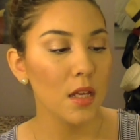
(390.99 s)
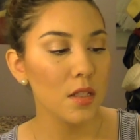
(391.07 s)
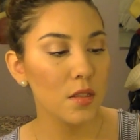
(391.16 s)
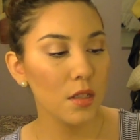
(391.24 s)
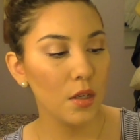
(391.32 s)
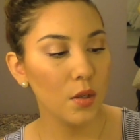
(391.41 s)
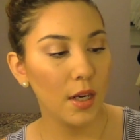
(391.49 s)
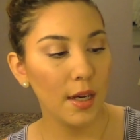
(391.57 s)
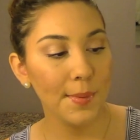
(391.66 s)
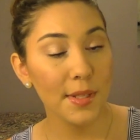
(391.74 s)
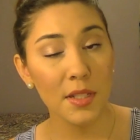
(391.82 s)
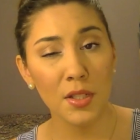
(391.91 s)
So
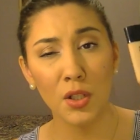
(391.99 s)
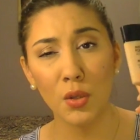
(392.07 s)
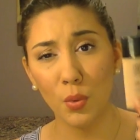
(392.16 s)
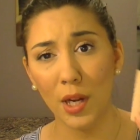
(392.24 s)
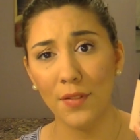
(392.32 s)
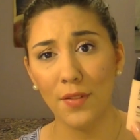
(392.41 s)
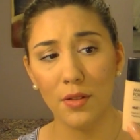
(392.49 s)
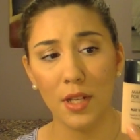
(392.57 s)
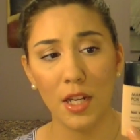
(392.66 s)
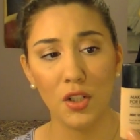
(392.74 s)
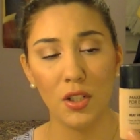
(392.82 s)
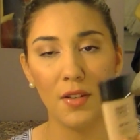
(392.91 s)
this is a great
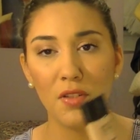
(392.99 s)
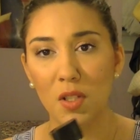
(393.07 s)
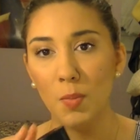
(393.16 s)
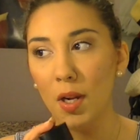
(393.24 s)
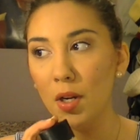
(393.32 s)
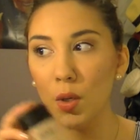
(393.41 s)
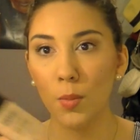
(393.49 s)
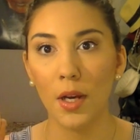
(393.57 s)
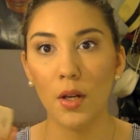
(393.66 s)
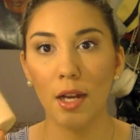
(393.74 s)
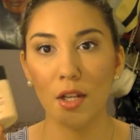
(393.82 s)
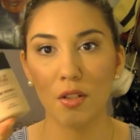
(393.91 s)
foundation. I've just bought a new
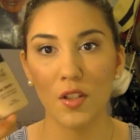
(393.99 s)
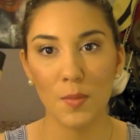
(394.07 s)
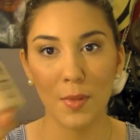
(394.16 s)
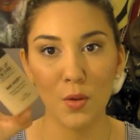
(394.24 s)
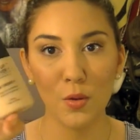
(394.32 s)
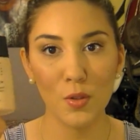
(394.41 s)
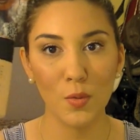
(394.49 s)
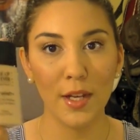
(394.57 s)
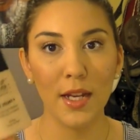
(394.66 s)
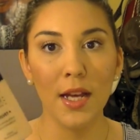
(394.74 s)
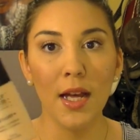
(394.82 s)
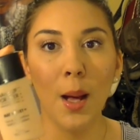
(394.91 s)
bottle, actually, this is my old
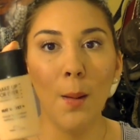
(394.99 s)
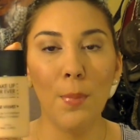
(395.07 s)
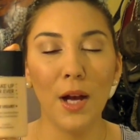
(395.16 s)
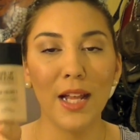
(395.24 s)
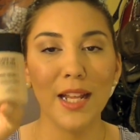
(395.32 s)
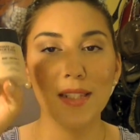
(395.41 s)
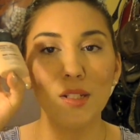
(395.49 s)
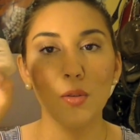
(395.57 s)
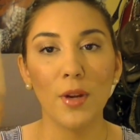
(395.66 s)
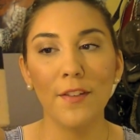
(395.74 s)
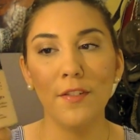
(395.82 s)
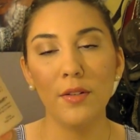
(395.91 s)
one. But it's a
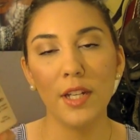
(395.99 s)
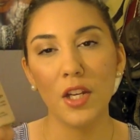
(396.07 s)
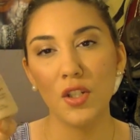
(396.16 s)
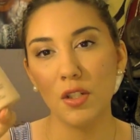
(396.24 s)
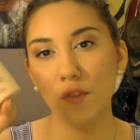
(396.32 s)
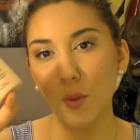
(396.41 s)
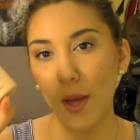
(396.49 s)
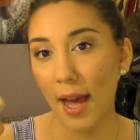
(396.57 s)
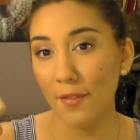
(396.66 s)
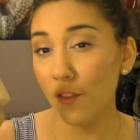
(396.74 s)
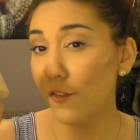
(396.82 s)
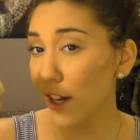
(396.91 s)
great foundation if you
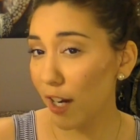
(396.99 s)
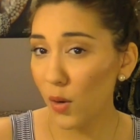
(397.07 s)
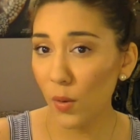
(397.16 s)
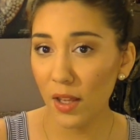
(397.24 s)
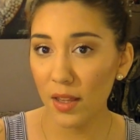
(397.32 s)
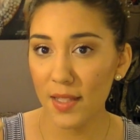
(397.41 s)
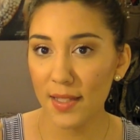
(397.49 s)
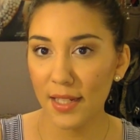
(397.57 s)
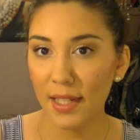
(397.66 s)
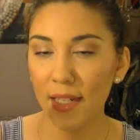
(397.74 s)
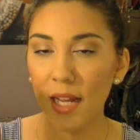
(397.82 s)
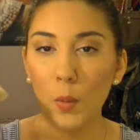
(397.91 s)
have very oily
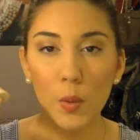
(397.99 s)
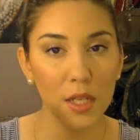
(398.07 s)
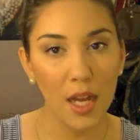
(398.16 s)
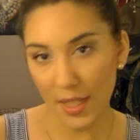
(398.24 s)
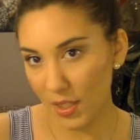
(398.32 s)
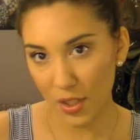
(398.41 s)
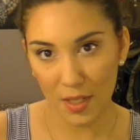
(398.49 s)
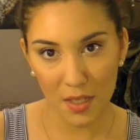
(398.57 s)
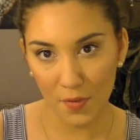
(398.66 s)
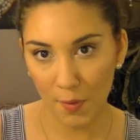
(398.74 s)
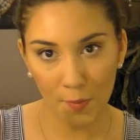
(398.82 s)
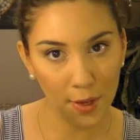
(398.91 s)
skin. I would not suggest
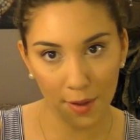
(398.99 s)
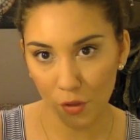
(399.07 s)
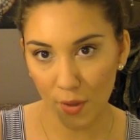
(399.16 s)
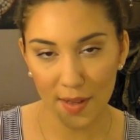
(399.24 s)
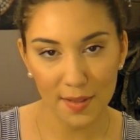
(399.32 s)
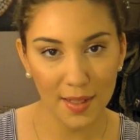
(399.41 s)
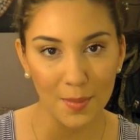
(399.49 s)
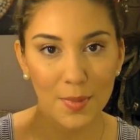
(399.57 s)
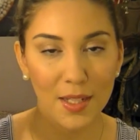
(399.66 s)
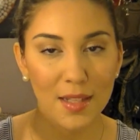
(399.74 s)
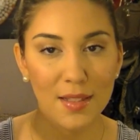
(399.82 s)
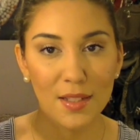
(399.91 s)
it if you have dry skin
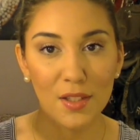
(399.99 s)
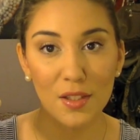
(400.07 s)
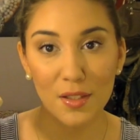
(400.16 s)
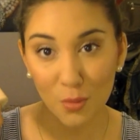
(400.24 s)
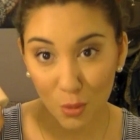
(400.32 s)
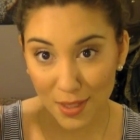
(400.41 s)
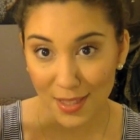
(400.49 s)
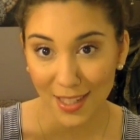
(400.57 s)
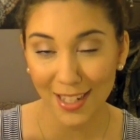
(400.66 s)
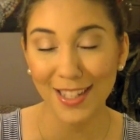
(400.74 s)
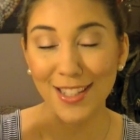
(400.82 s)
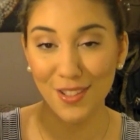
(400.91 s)
because it, once
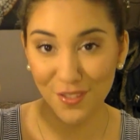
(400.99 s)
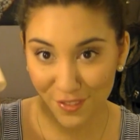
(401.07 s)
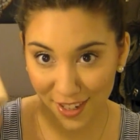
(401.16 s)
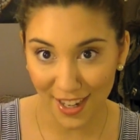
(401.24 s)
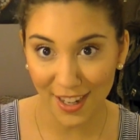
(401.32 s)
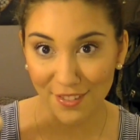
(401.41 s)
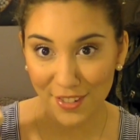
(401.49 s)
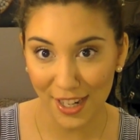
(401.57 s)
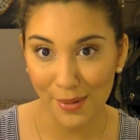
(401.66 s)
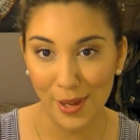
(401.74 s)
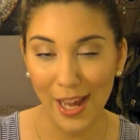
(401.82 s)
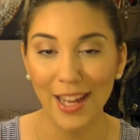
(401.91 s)
again, is very,
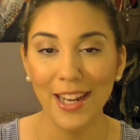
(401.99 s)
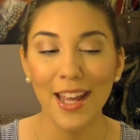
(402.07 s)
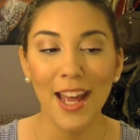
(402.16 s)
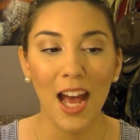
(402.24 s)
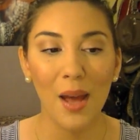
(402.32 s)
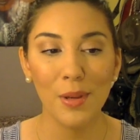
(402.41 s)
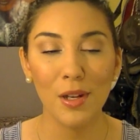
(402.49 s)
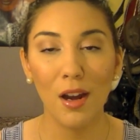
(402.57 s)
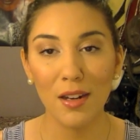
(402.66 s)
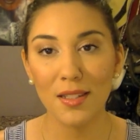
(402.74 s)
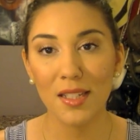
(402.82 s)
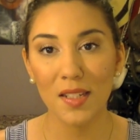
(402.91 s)
very matte. I mean,
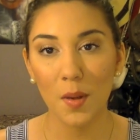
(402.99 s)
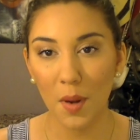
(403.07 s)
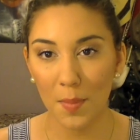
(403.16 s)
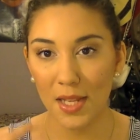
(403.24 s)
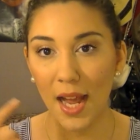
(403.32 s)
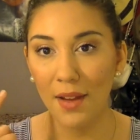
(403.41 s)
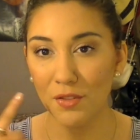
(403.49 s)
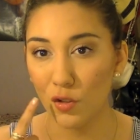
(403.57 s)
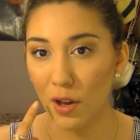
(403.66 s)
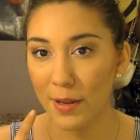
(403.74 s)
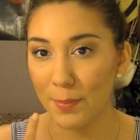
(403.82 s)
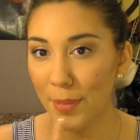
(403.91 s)
honestly, sometimes I have
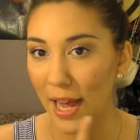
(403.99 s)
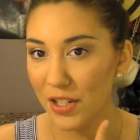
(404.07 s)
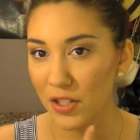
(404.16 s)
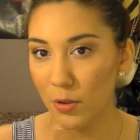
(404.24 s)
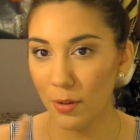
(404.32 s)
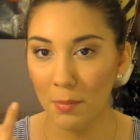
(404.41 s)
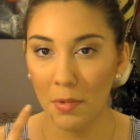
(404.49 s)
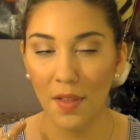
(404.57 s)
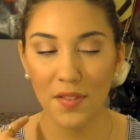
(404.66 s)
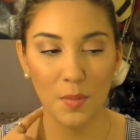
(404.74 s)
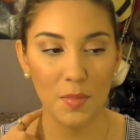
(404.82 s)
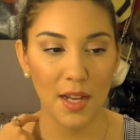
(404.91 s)
dry patches around my
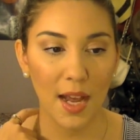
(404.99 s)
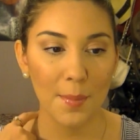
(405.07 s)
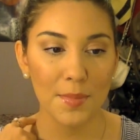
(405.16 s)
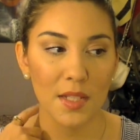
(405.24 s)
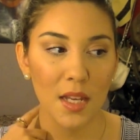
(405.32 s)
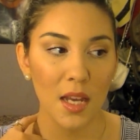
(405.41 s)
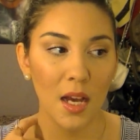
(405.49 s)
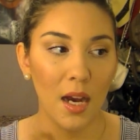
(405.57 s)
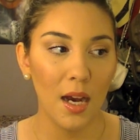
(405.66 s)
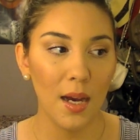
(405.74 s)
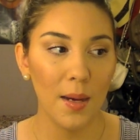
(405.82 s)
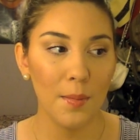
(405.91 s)
mouth sometimes
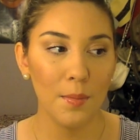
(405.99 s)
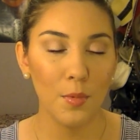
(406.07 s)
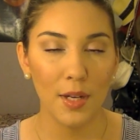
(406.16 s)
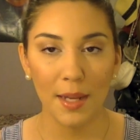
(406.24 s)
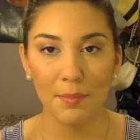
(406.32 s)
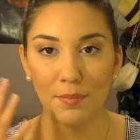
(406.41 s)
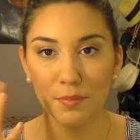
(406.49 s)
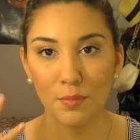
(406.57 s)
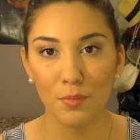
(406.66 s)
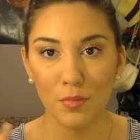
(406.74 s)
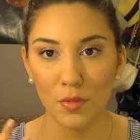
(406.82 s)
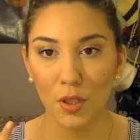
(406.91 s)
when I'm,
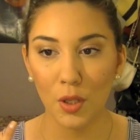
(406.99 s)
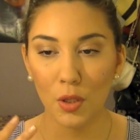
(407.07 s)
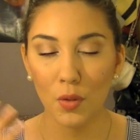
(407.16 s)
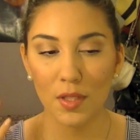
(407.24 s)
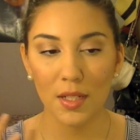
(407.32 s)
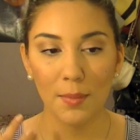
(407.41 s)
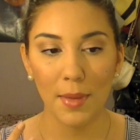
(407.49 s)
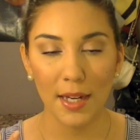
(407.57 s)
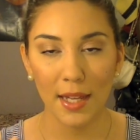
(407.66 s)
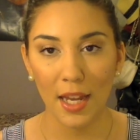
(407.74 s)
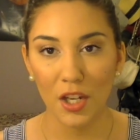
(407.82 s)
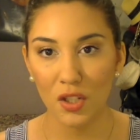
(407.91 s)
you know, using a
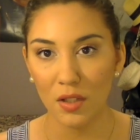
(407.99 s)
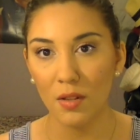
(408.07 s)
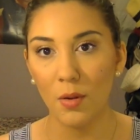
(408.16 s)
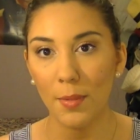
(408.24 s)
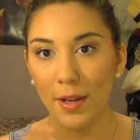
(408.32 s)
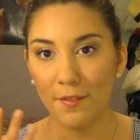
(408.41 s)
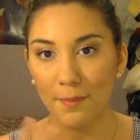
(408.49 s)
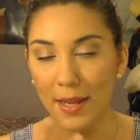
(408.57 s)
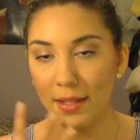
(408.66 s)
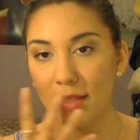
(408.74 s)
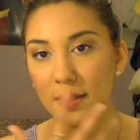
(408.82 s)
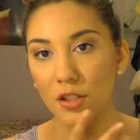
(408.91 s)
medication around
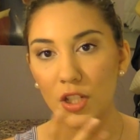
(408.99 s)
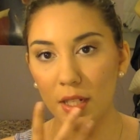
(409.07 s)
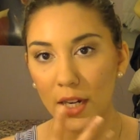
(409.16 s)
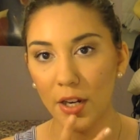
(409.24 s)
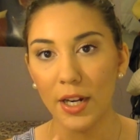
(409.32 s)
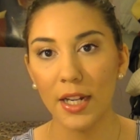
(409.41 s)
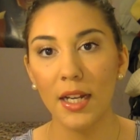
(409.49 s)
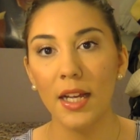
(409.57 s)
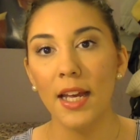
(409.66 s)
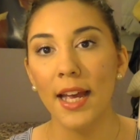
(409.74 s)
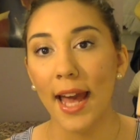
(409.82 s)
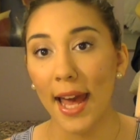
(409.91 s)
my chin area,
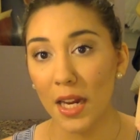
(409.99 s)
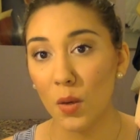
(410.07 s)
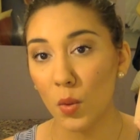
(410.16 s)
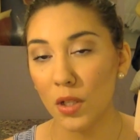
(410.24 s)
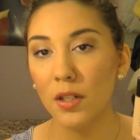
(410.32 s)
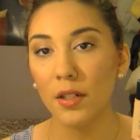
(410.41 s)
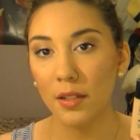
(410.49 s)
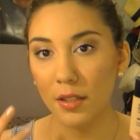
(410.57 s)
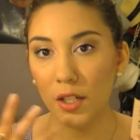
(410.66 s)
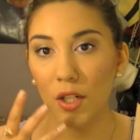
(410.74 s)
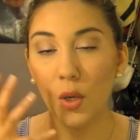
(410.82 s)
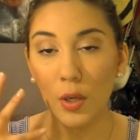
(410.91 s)
and it will,
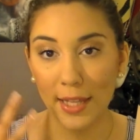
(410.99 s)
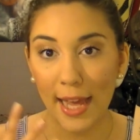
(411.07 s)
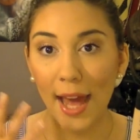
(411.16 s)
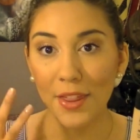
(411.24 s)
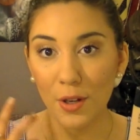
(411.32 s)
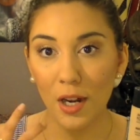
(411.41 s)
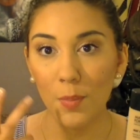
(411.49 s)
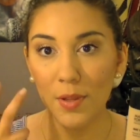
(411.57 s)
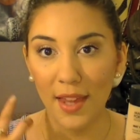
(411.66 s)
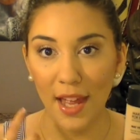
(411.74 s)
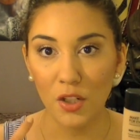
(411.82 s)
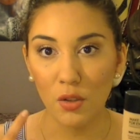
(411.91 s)
you know, gather up in
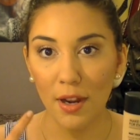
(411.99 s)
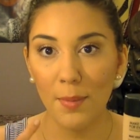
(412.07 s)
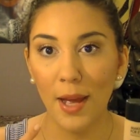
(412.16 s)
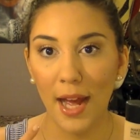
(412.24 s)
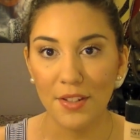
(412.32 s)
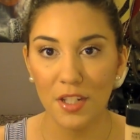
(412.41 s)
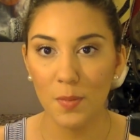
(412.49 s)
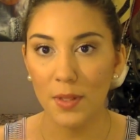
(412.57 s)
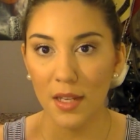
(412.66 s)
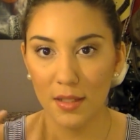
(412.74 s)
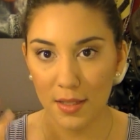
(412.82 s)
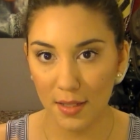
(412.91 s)
that dry patches
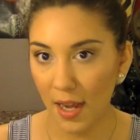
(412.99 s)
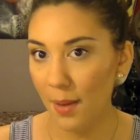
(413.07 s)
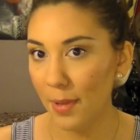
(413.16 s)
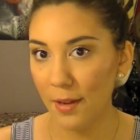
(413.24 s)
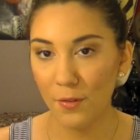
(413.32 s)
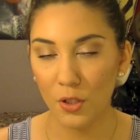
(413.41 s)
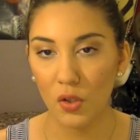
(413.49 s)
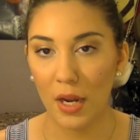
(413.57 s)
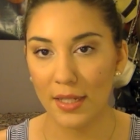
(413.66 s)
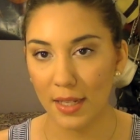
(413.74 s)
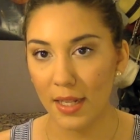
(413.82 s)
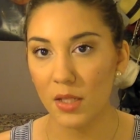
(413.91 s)
because it's not meant for dry
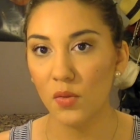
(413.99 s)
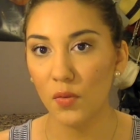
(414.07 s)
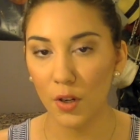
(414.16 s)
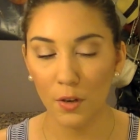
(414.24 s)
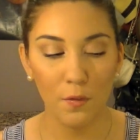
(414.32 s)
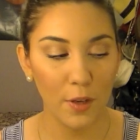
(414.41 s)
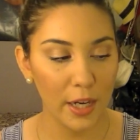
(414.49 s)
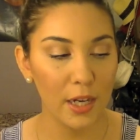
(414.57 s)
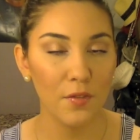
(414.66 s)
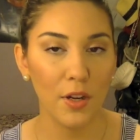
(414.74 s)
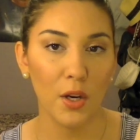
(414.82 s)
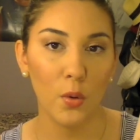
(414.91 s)
skin. It's for very,
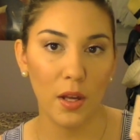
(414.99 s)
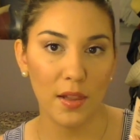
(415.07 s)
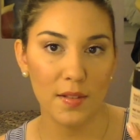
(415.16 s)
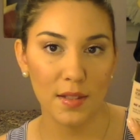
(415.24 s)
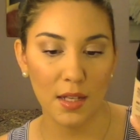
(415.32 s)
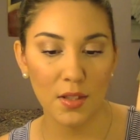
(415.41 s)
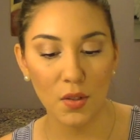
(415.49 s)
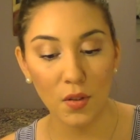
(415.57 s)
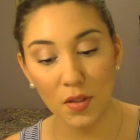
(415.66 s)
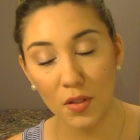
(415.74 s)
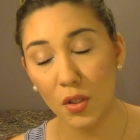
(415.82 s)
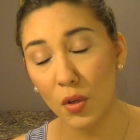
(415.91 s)
very oily skin. So
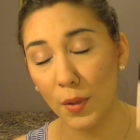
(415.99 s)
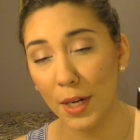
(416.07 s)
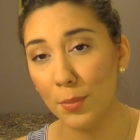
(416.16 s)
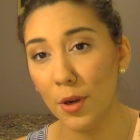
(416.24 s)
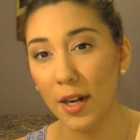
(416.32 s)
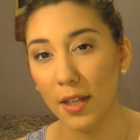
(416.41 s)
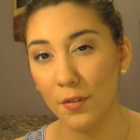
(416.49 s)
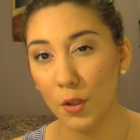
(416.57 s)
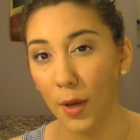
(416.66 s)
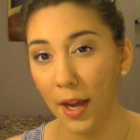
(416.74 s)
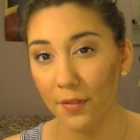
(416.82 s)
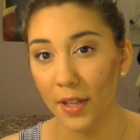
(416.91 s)
this is a great product if you
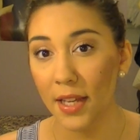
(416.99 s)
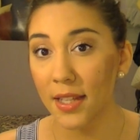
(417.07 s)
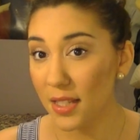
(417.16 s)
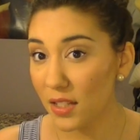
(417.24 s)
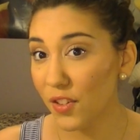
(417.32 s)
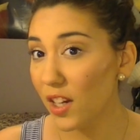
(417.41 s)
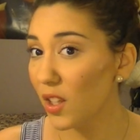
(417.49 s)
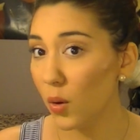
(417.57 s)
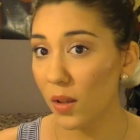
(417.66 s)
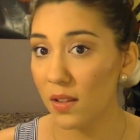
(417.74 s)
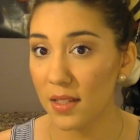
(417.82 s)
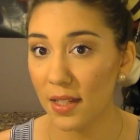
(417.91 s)
have severely
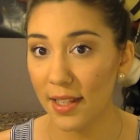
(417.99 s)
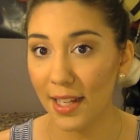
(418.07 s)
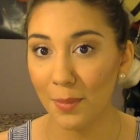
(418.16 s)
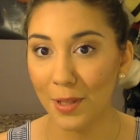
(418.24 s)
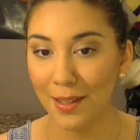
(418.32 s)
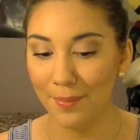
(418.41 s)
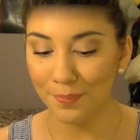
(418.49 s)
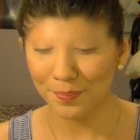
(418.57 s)
oily skin like me.